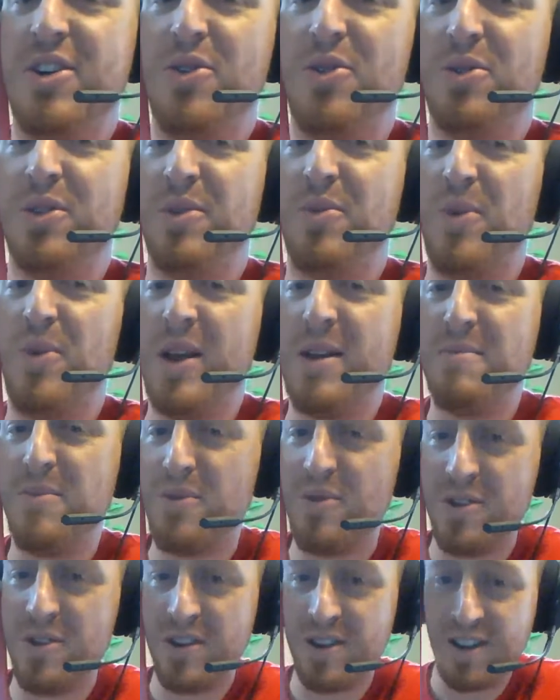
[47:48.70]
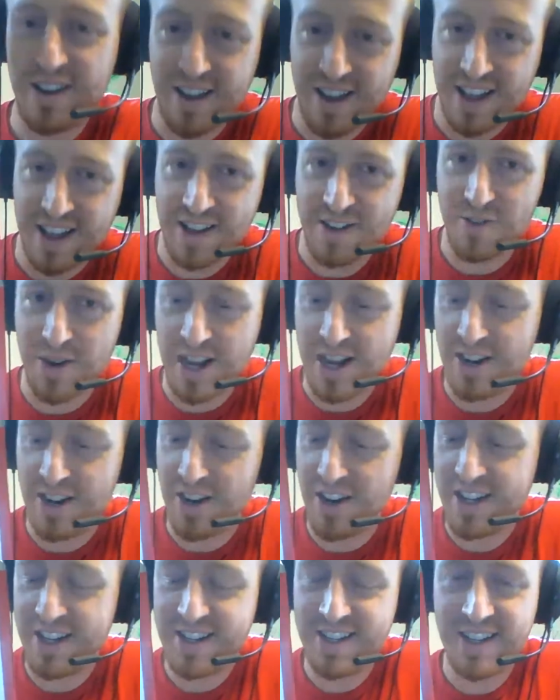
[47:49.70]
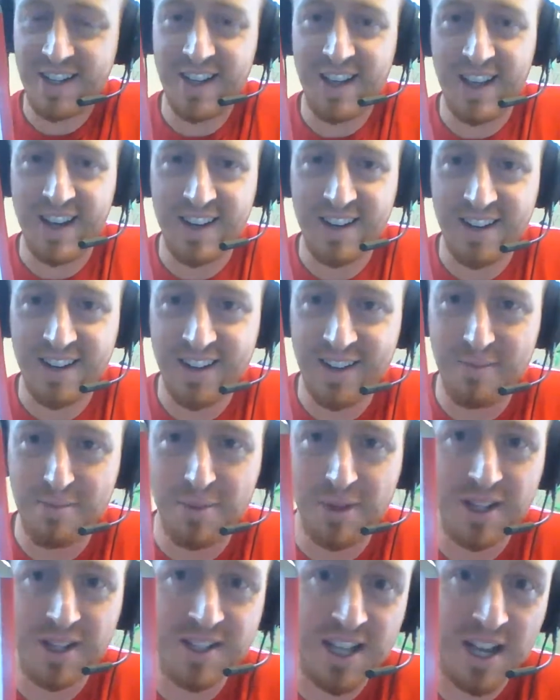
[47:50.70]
hold a whiteboard and write on it. And plus,